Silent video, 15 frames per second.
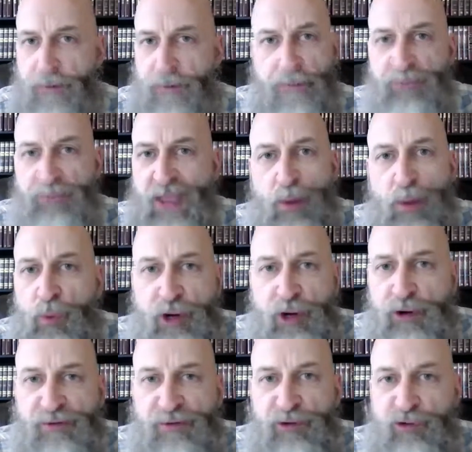and we don't
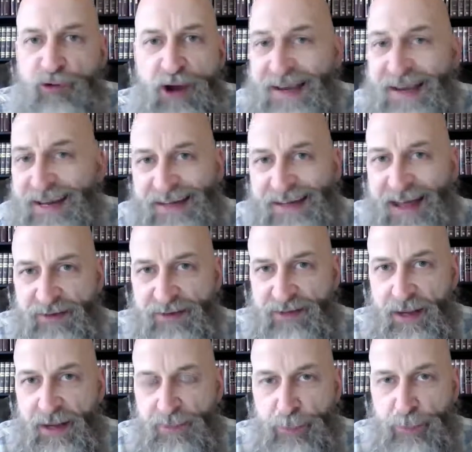even recognize that
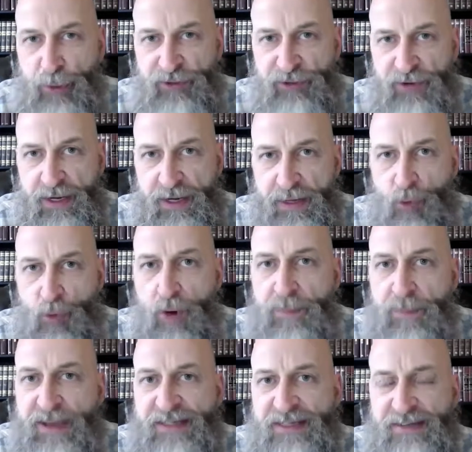person anymore
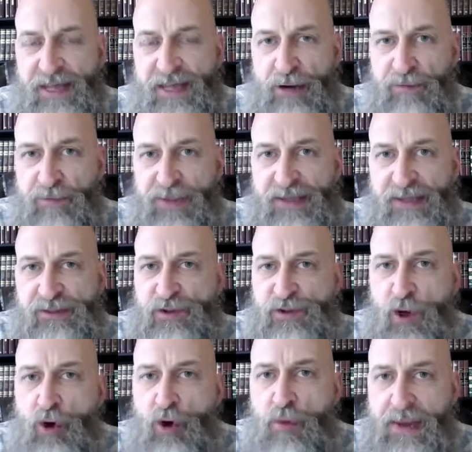because there have been so
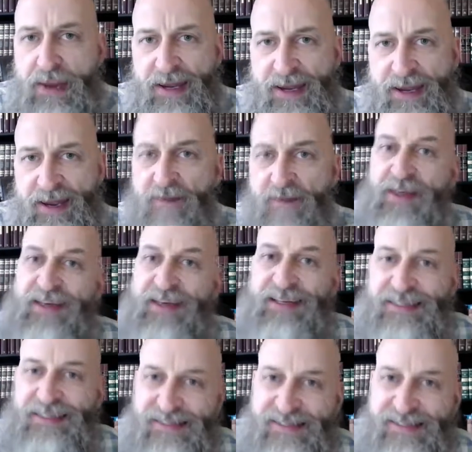many
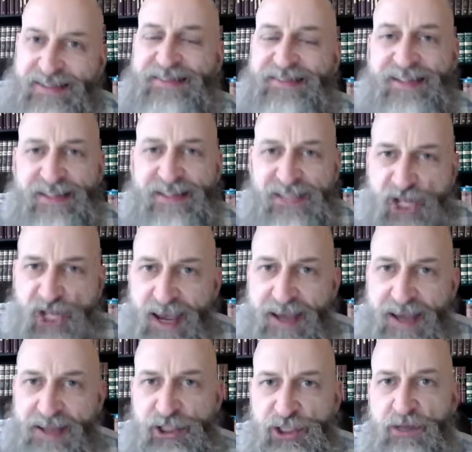consistent
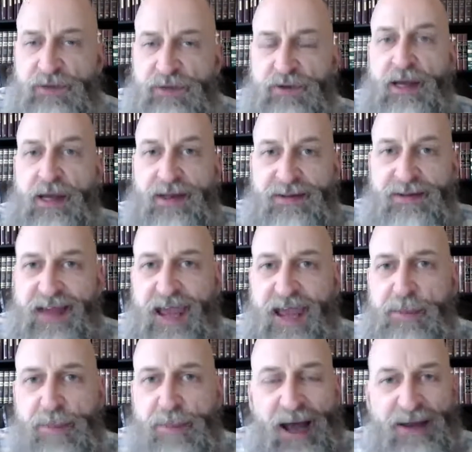changes day
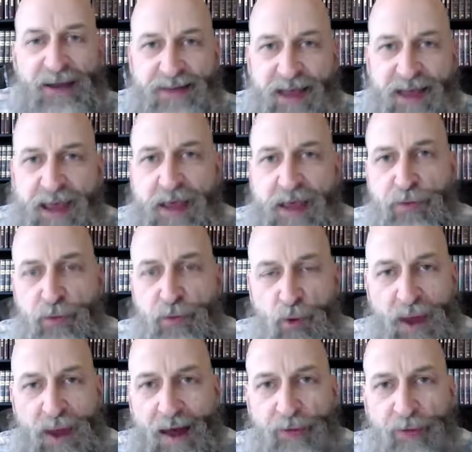by day
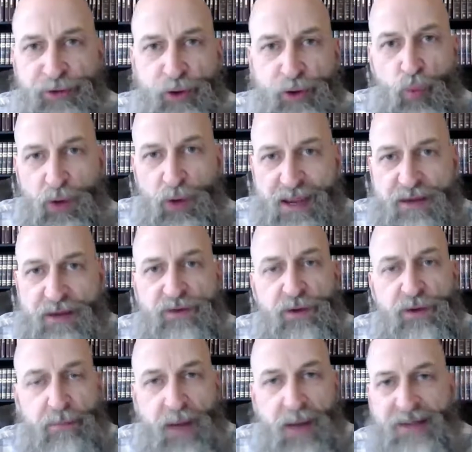throughout the weeks, the
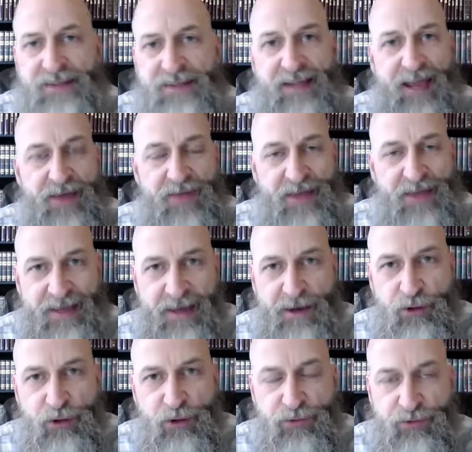months, and the
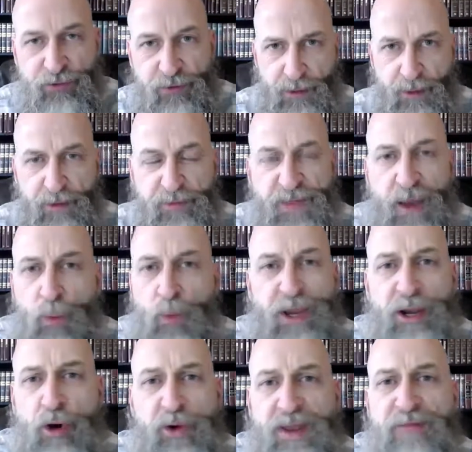years that we don't
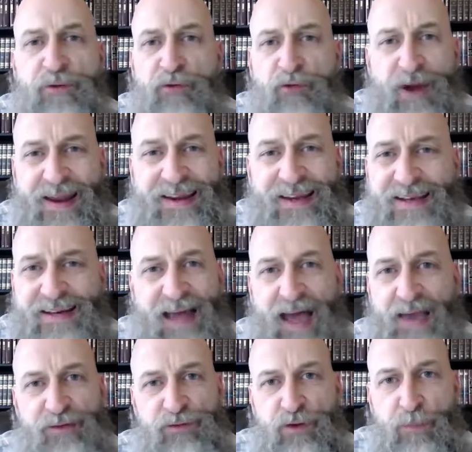even recognize the
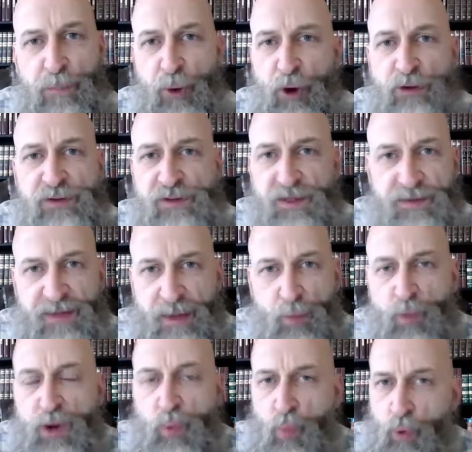person that we
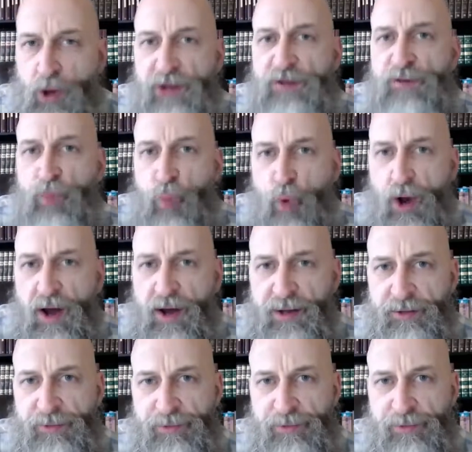once was.